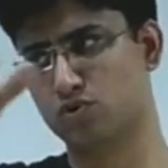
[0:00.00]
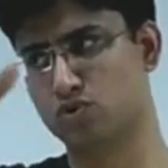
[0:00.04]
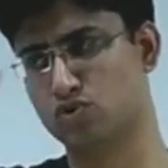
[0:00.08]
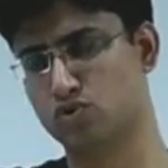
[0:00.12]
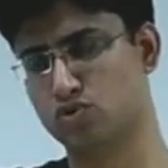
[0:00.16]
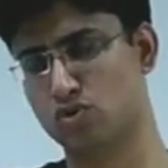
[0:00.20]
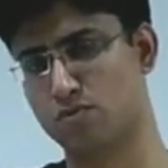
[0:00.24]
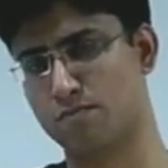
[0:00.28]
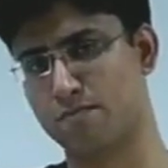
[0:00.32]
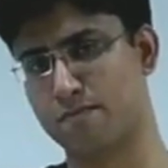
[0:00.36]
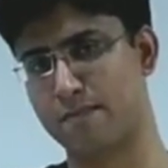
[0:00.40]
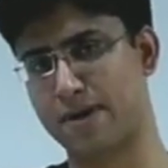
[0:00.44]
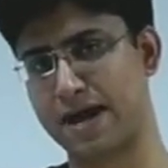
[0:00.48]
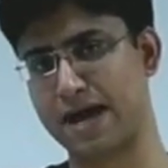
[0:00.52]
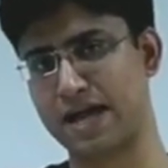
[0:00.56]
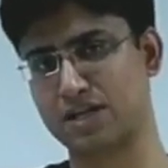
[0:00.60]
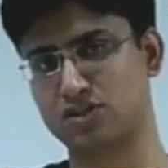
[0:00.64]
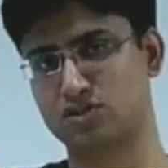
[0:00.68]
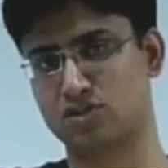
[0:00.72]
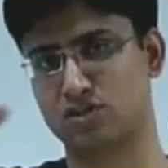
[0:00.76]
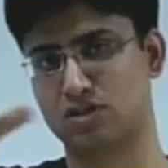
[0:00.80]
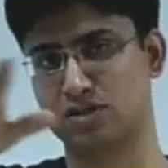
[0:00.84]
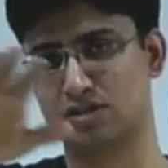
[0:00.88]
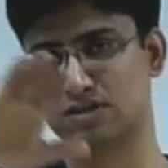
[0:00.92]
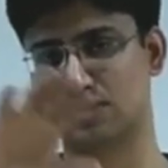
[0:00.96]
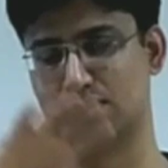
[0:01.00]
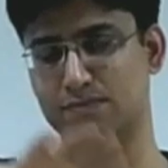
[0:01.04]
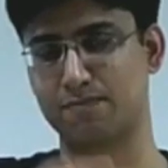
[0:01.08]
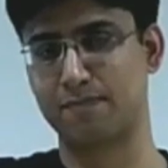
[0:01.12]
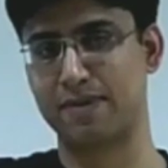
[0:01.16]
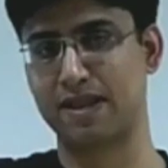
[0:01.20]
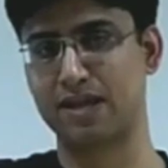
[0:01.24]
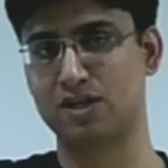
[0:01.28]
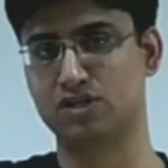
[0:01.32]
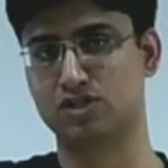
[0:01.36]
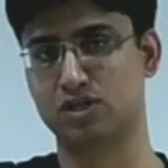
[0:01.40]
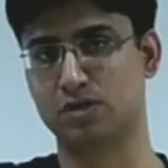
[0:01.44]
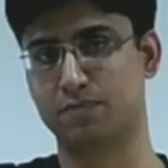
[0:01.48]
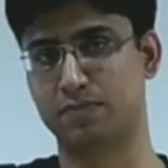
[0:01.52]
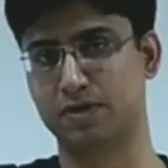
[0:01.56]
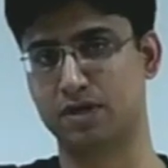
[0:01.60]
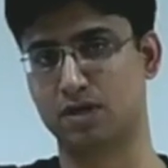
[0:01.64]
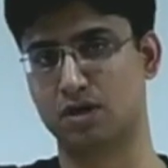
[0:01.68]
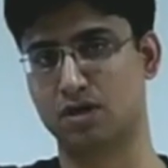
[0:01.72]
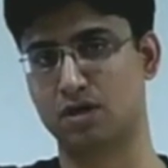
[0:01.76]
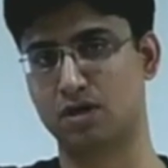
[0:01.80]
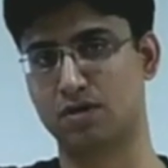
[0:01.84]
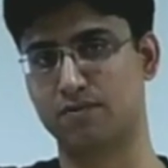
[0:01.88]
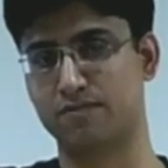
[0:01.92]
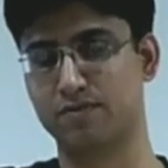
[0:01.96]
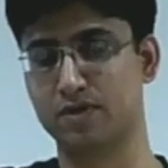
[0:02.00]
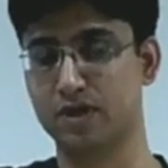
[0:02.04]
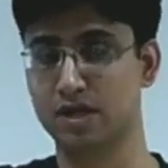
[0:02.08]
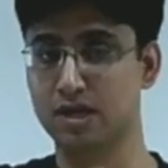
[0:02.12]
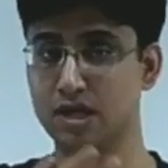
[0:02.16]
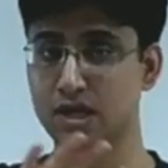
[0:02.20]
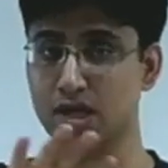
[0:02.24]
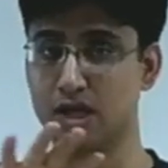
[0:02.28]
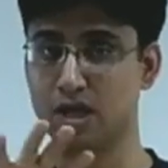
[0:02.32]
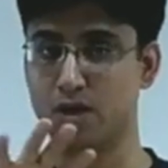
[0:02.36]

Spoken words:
which should match this bell-shaped curve.